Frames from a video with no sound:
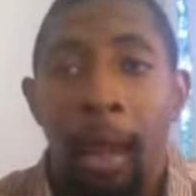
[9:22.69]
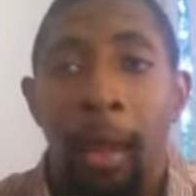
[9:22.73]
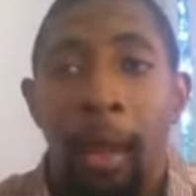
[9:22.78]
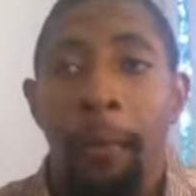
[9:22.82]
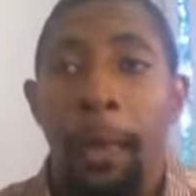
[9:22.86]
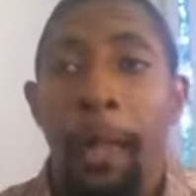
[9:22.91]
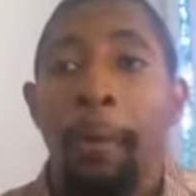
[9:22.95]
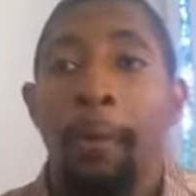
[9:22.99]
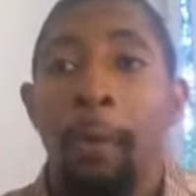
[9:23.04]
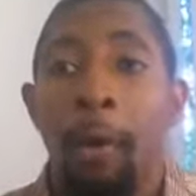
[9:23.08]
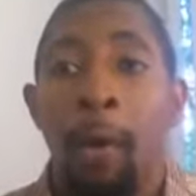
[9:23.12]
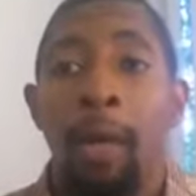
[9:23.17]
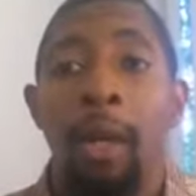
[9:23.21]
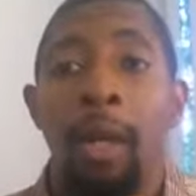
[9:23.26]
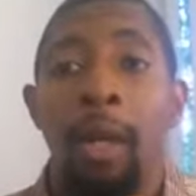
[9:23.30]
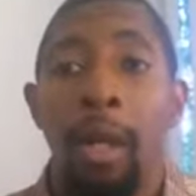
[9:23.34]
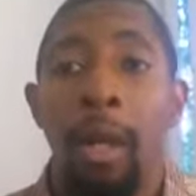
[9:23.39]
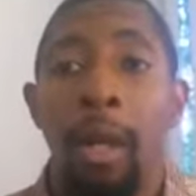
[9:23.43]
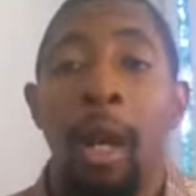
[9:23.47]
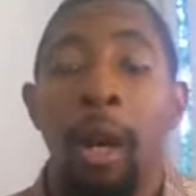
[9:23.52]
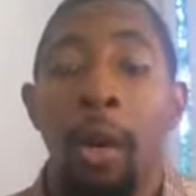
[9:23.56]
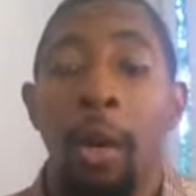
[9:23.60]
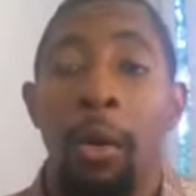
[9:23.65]
People want to
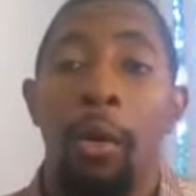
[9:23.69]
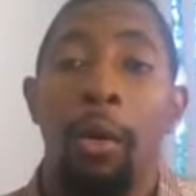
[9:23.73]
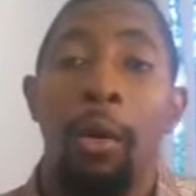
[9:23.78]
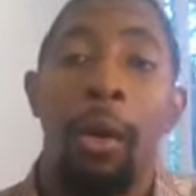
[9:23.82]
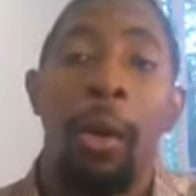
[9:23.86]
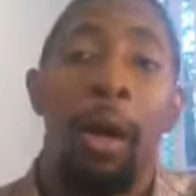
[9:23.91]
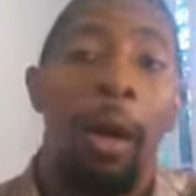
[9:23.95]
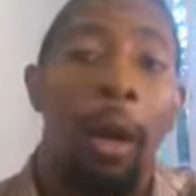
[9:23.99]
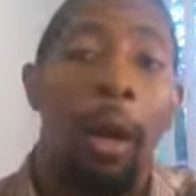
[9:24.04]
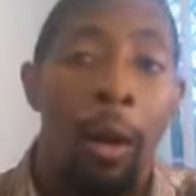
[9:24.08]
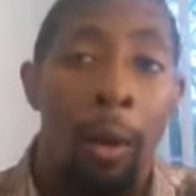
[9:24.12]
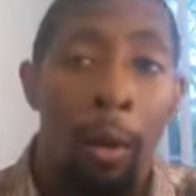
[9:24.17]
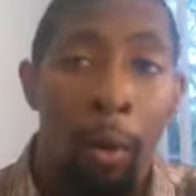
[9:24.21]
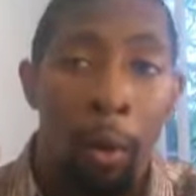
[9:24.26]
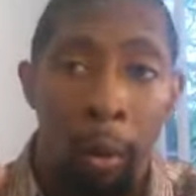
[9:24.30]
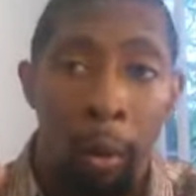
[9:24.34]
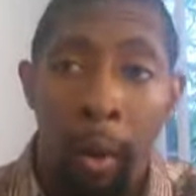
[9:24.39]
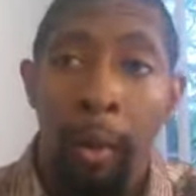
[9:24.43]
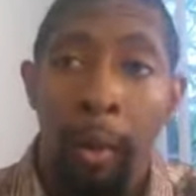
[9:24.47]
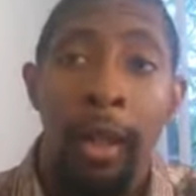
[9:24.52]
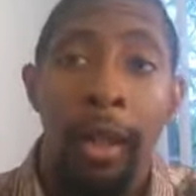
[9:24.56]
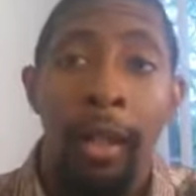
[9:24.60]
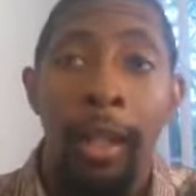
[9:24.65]
know,
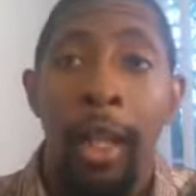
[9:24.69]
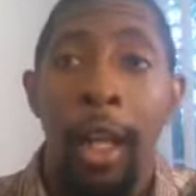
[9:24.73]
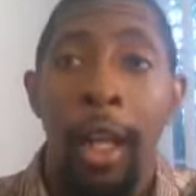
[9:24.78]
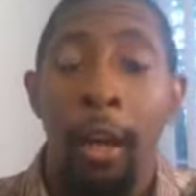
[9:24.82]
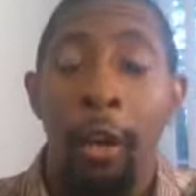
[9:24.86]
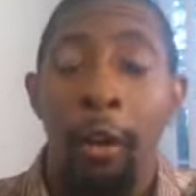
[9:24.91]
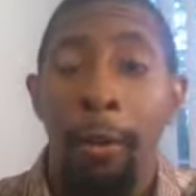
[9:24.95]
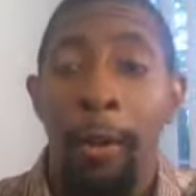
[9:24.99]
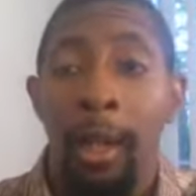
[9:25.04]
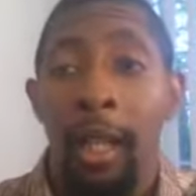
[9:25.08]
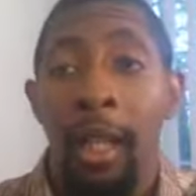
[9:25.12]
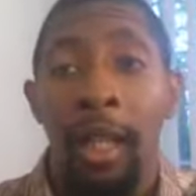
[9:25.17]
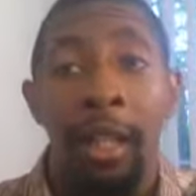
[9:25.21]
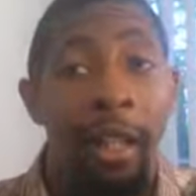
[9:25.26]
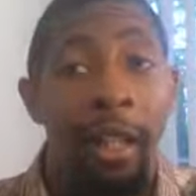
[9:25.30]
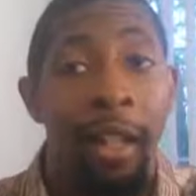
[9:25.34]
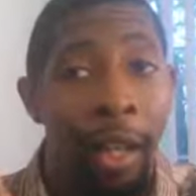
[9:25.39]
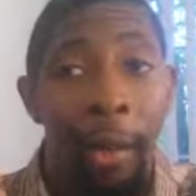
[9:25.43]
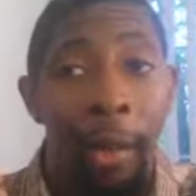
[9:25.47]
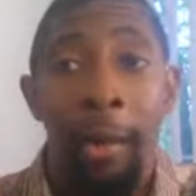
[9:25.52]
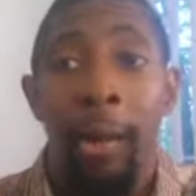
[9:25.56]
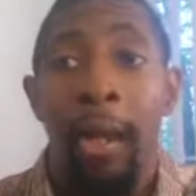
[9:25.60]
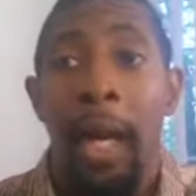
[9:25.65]
will this help me, and
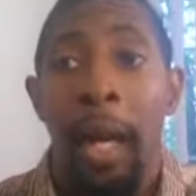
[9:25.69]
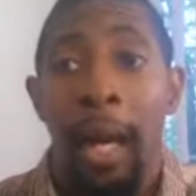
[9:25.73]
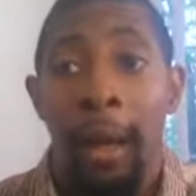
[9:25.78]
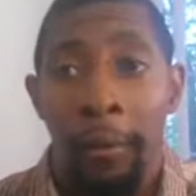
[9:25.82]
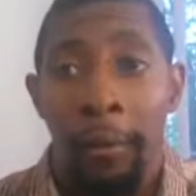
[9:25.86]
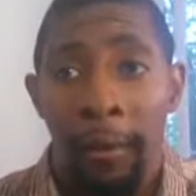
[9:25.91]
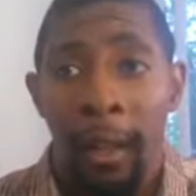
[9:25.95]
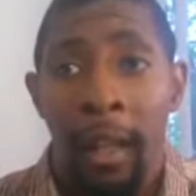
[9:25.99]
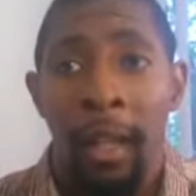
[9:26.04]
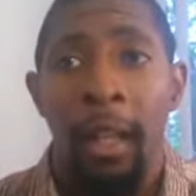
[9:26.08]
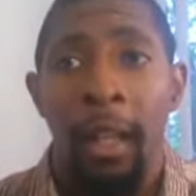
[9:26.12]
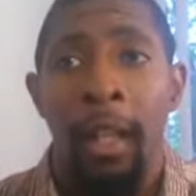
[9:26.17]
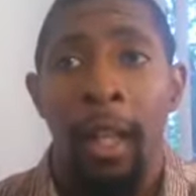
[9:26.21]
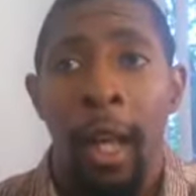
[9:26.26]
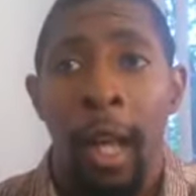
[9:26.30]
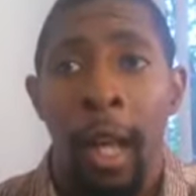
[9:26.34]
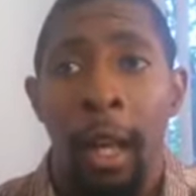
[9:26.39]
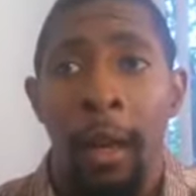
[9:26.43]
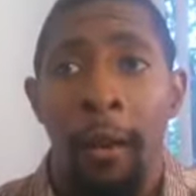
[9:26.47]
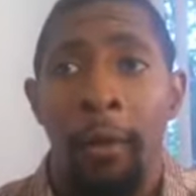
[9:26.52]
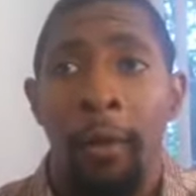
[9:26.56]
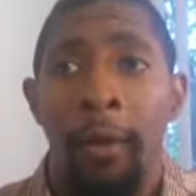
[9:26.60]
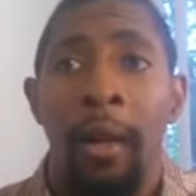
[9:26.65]
are you confident
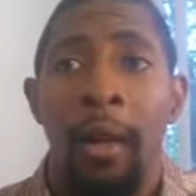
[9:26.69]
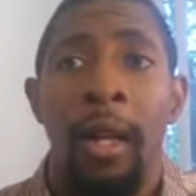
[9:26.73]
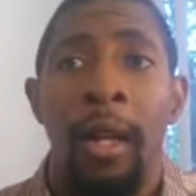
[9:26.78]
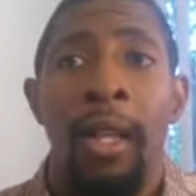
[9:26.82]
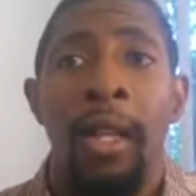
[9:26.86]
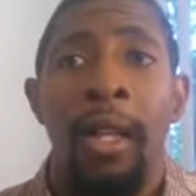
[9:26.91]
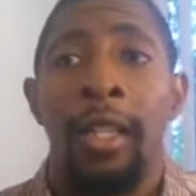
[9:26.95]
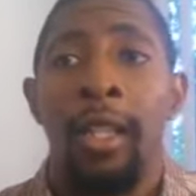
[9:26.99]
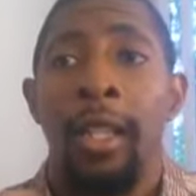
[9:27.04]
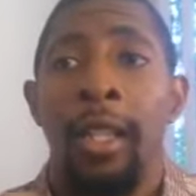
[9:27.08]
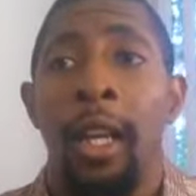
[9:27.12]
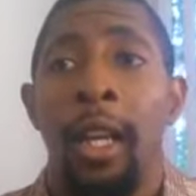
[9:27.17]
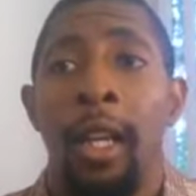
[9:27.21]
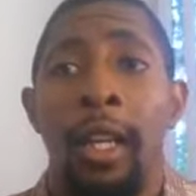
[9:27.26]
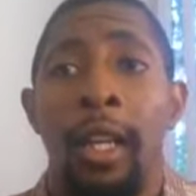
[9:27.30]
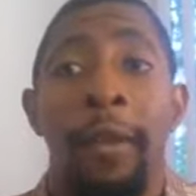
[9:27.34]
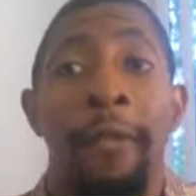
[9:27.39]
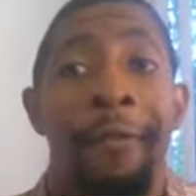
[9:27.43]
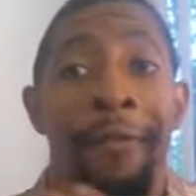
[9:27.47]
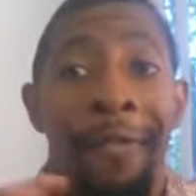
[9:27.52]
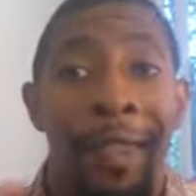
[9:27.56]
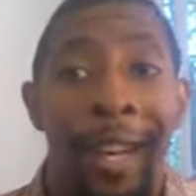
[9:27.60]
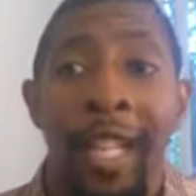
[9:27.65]
enough to
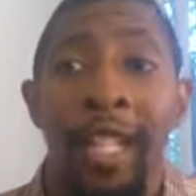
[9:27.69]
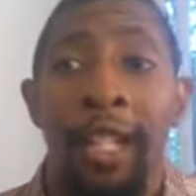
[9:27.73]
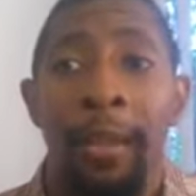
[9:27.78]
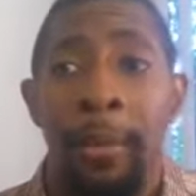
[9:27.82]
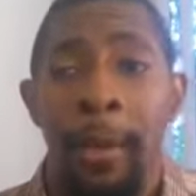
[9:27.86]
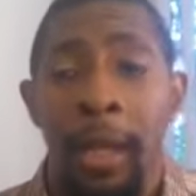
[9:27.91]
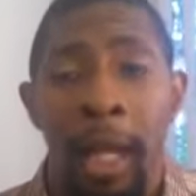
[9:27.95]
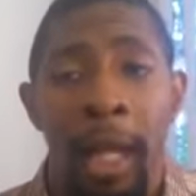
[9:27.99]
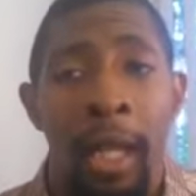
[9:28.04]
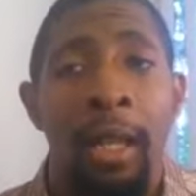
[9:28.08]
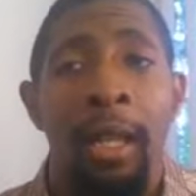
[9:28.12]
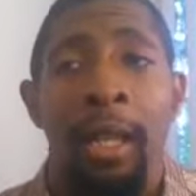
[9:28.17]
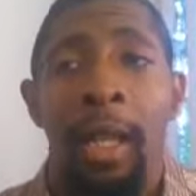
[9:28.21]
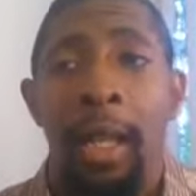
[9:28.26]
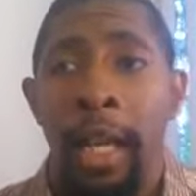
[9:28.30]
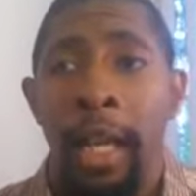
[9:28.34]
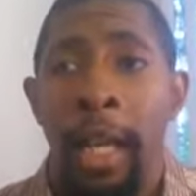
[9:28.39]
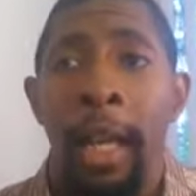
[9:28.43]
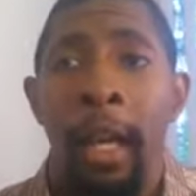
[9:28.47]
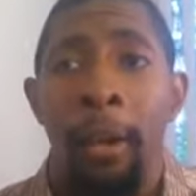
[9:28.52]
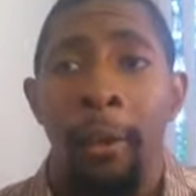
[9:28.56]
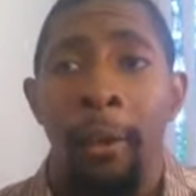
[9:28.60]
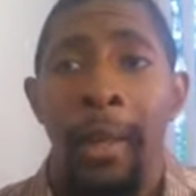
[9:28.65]
convince me that it's going
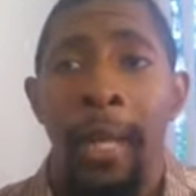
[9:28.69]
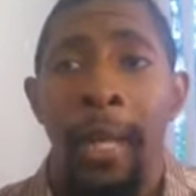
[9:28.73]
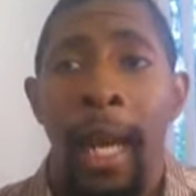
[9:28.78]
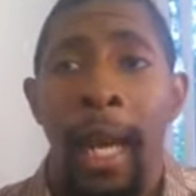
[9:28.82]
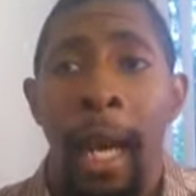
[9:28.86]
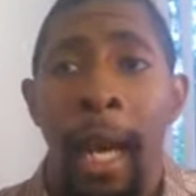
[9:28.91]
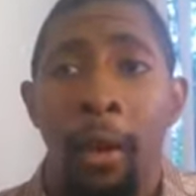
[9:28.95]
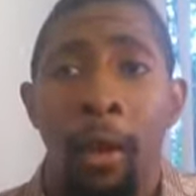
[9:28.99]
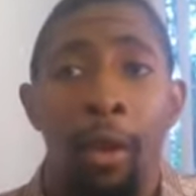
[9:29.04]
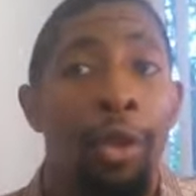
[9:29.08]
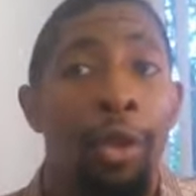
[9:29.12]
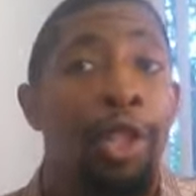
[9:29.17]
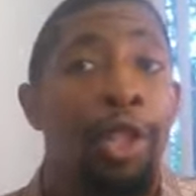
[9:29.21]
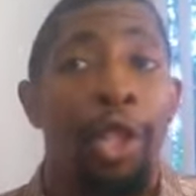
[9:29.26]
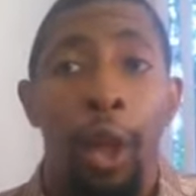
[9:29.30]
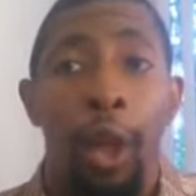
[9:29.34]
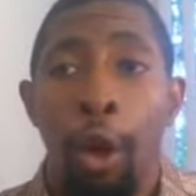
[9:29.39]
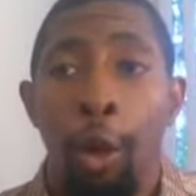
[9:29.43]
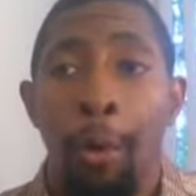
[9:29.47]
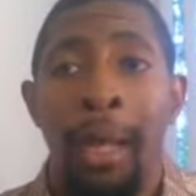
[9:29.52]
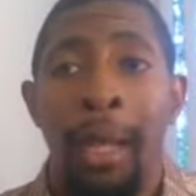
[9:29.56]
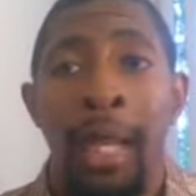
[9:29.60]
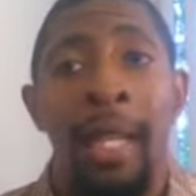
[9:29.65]
to help me out, or
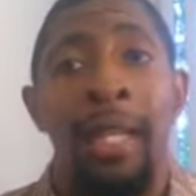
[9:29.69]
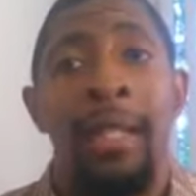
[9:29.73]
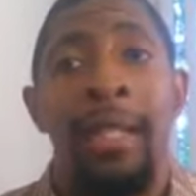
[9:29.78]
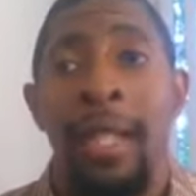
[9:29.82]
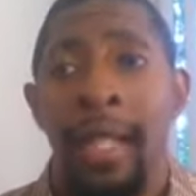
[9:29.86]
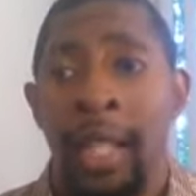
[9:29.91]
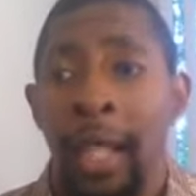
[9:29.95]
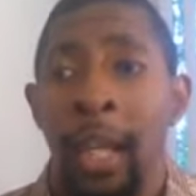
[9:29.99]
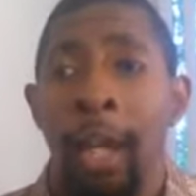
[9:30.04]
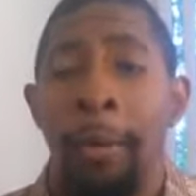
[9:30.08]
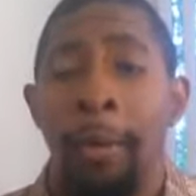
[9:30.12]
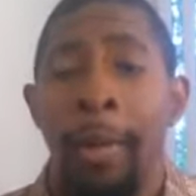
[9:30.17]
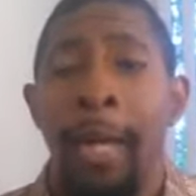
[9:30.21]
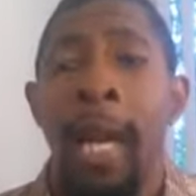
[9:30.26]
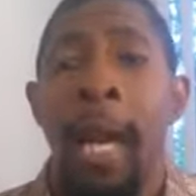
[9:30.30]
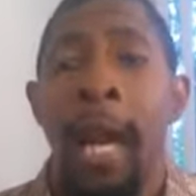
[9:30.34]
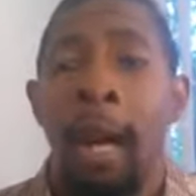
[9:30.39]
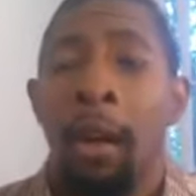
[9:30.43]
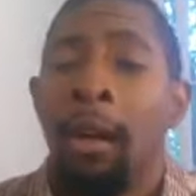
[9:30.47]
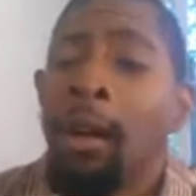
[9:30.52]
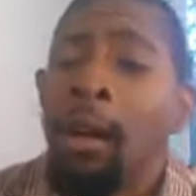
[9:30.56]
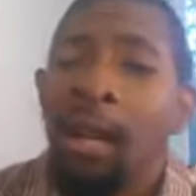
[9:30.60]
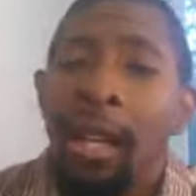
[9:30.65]
show me that it's going to help me
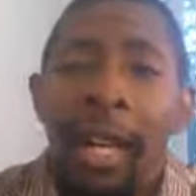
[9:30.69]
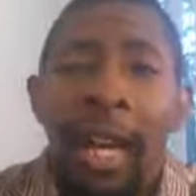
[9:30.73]
out?